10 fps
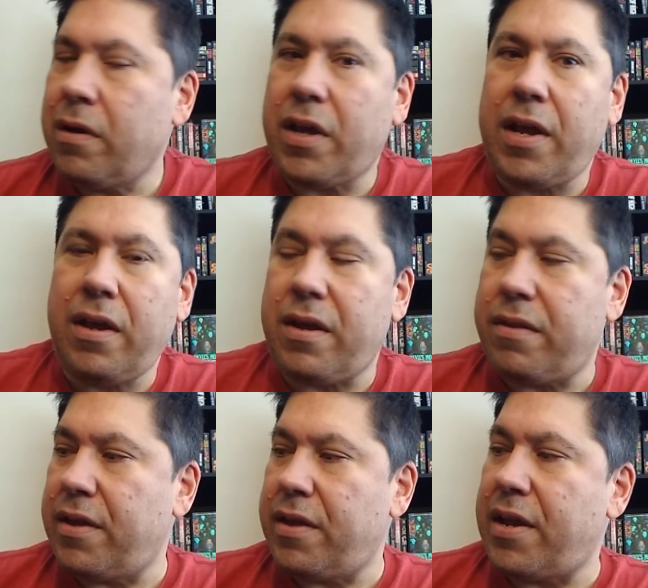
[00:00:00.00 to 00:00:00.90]
Okay, and
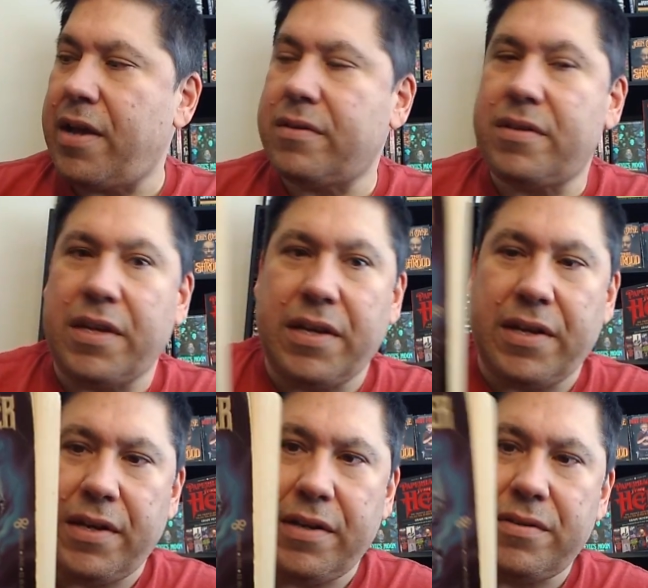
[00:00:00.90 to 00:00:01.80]
then next
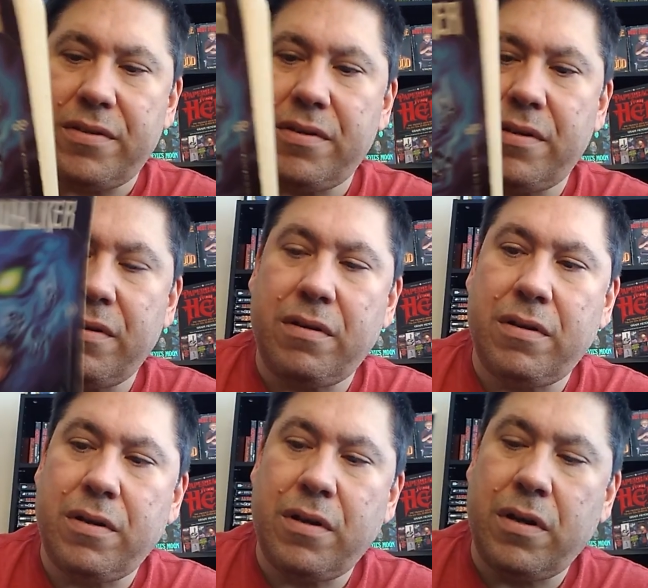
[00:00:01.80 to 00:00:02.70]
is
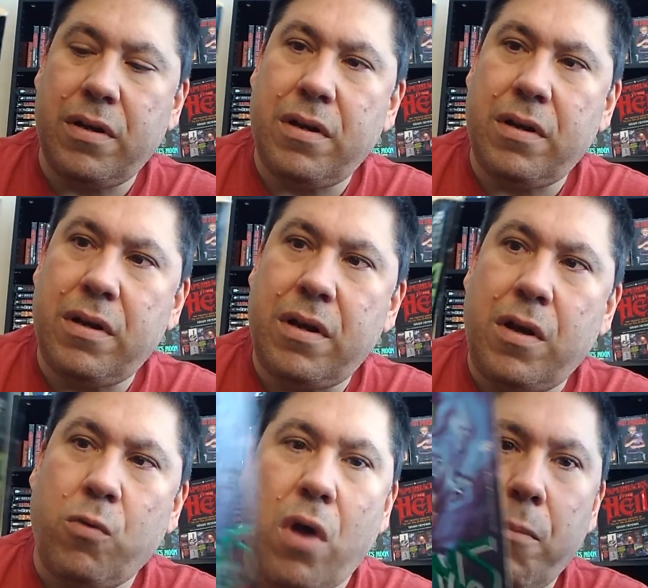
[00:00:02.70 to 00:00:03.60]

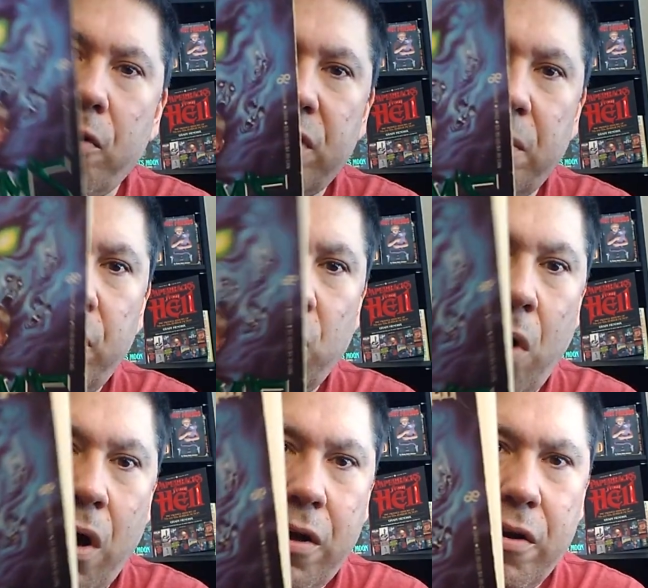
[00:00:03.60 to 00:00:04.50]
Robert W.
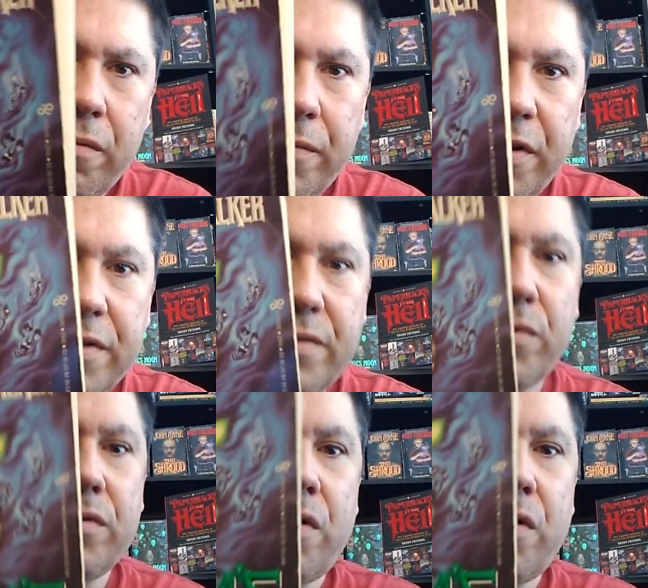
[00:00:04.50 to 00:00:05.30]
Walker, and this one's